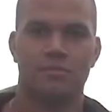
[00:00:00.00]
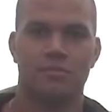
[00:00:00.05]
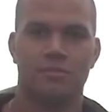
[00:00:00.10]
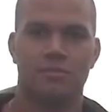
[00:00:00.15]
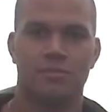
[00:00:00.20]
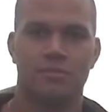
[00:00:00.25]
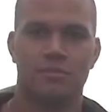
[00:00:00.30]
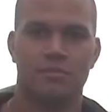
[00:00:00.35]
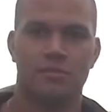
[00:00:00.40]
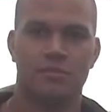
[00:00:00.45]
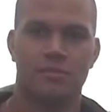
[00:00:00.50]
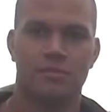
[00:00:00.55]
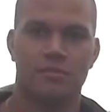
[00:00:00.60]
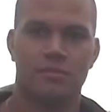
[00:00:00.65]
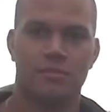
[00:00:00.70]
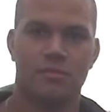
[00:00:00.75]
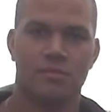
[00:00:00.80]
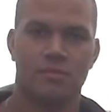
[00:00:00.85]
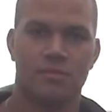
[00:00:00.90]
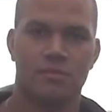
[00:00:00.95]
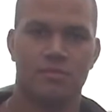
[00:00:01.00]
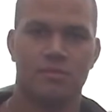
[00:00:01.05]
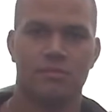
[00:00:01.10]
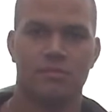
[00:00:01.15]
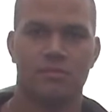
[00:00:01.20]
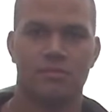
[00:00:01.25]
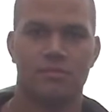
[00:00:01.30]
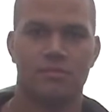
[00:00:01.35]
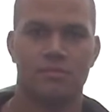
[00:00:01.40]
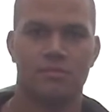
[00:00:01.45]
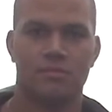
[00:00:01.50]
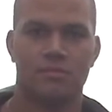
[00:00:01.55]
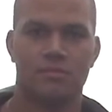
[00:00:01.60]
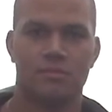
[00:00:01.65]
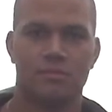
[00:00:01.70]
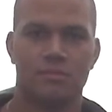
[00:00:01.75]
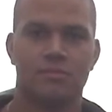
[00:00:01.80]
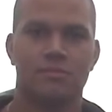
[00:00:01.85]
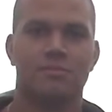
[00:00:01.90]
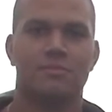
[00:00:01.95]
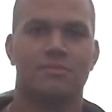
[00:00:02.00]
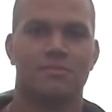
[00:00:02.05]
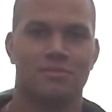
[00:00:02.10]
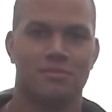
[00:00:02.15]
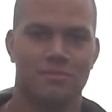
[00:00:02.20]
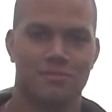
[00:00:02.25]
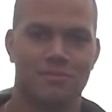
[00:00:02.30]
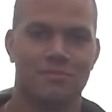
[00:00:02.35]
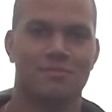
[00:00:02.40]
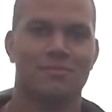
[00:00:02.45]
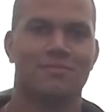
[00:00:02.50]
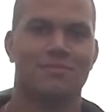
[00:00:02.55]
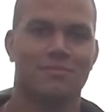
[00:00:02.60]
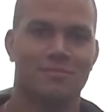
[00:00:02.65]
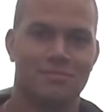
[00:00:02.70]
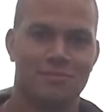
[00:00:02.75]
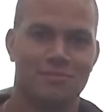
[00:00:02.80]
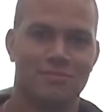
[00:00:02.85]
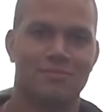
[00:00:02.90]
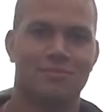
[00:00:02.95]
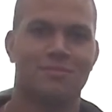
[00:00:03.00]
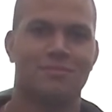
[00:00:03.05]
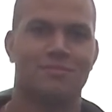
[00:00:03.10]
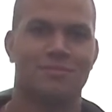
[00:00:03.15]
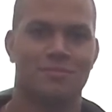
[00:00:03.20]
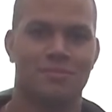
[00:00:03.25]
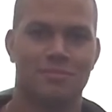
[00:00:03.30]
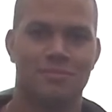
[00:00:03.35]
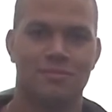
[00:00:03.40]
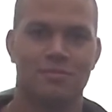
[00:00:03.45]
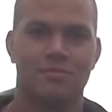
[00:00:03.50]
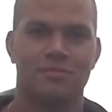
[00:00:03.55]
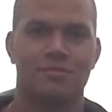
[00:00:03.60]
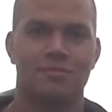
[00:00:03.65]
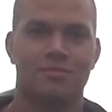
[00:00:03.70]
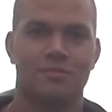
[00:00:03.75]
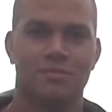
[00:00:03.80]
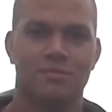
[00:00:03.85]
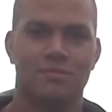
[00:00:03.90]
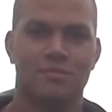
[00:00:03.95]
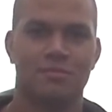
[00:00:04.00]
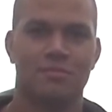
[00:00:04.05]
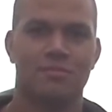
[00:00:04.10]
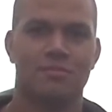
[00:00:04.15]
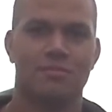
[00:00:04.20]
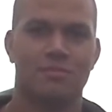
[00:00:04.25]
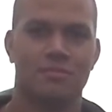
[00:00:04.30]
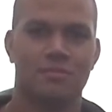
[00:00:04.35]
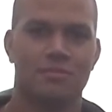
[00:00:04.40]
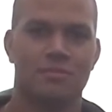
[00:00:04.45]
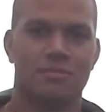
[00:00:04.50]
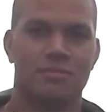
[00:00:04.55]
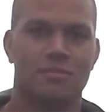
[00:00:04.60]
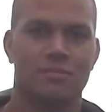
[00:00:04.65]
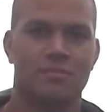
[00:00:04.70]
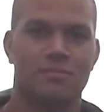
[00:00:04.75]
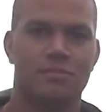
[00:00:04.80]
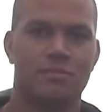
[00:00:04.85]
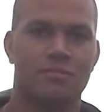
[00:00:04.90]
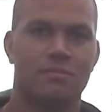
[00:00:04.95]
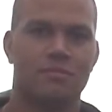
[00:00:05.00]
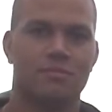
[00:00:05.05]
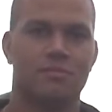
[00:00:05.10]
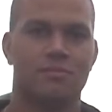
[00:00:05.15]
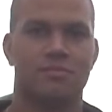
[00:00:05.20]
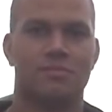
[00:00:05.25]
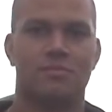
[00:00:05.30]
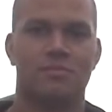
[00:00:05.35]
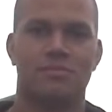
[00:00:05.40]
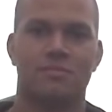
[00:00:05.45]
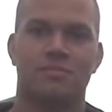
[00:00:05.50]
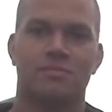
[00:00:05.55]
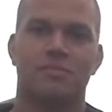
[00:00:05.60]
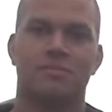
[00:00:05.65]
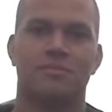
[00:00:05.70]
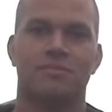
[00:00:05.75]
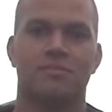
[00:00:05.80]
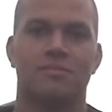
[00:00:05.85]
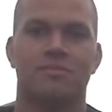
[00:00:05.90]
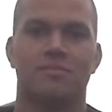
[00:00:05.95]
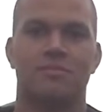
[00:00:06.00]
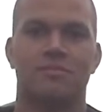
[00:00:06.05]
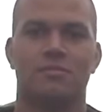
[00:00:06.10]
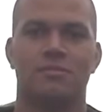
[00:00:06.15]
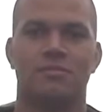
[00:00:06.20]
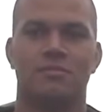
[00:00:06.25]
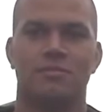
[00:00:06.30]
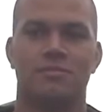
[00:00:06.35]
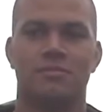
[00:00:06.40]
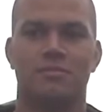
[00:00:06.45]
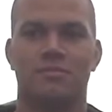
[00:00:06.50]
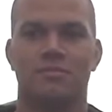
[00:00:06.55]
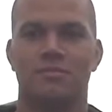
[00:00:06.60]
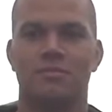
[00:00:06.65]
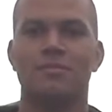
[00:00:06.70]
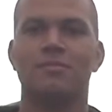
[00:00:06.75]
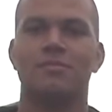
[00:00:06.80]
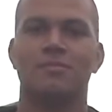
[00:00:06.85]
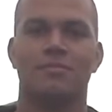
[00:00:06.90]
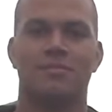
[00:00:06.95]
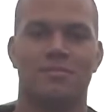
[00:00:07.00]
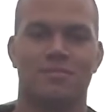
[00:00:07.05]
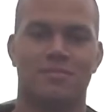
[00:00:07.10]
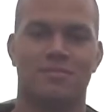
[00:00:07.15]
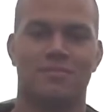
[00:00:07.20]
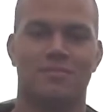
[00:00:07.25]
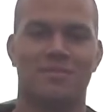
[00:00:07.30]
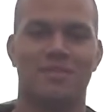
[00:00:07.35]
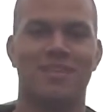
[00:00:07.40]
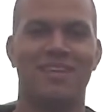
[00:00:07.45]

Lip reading: No words are spoken by the person on screen.